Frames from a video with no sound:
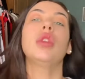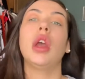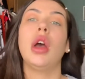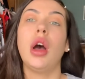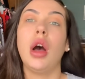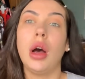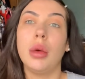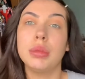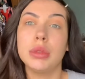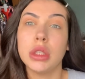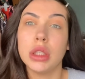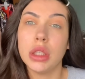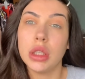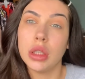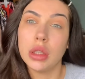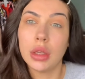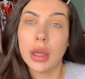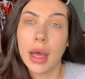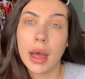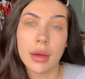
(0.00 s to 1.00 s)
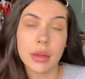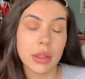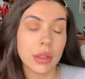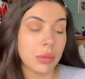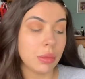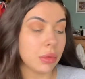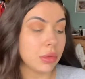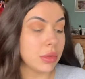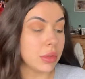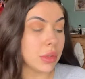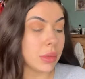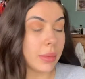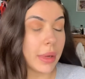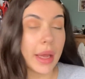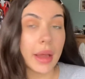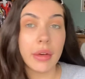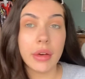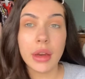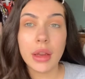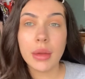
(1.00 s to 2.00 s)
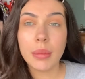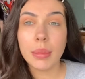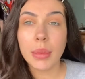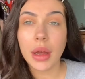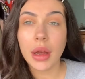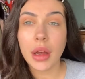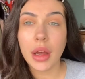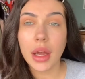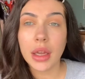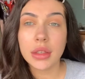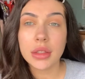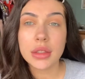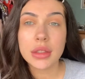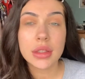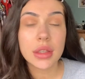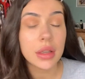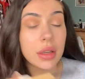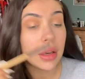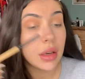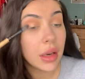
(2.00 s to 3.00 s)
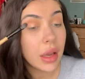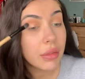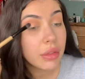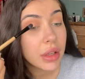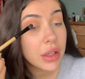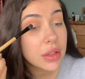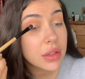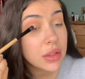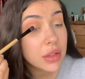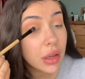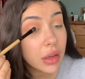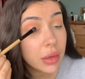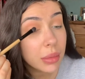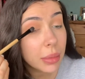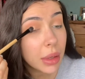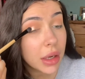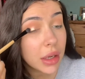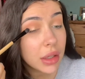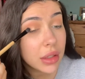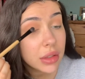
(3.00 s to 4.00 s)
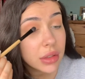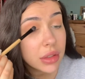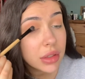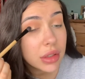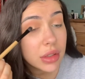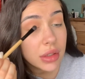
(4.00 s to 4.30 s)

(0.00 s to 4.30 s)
up to you how you want to wear it, but I just love it so much.